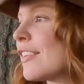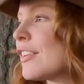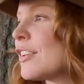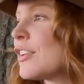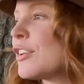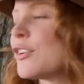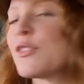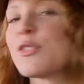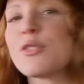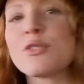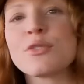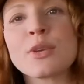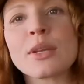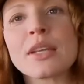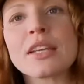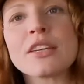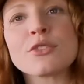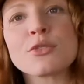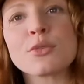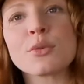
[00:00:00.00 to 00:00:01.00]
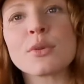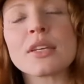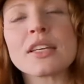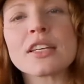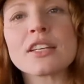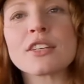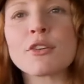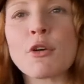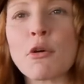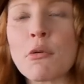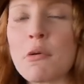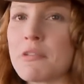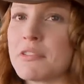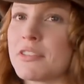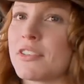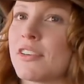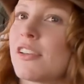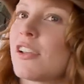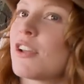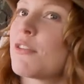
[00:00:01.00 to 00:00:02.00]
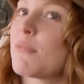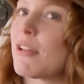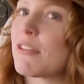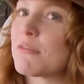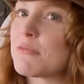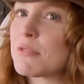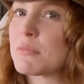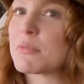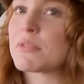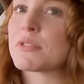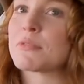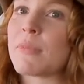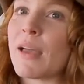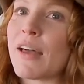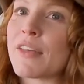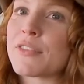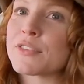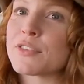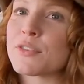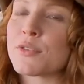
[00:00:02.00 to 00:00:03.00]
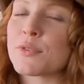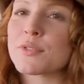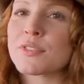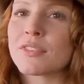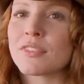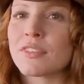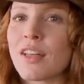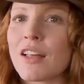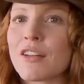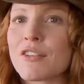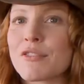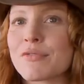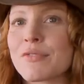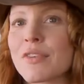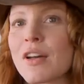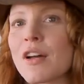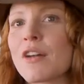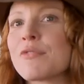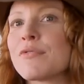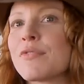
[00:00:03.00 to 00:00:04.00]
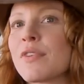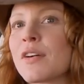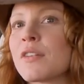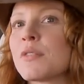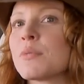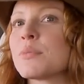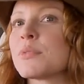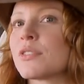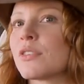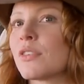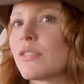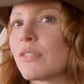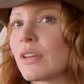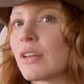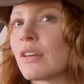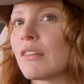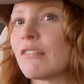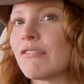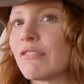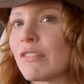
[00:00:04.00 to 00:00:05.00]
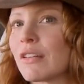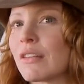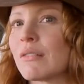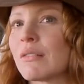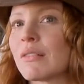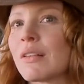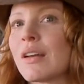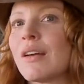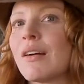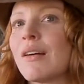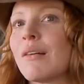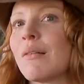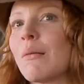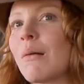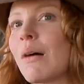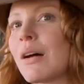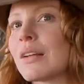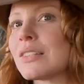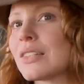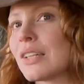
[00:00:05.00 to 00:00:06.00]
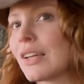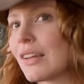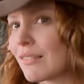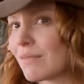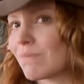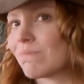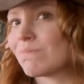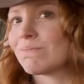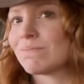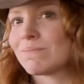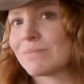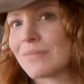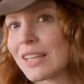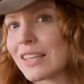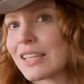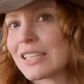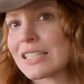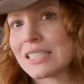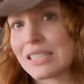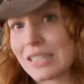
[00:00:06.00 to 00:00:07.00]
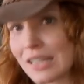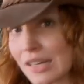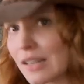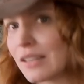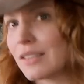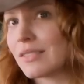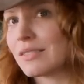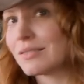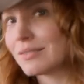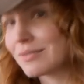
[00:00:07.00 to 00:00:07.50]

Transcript: You know, you really truly didn't know what was going to come out of people's mouths. So it was a lot of fun observing and fun watching on this set.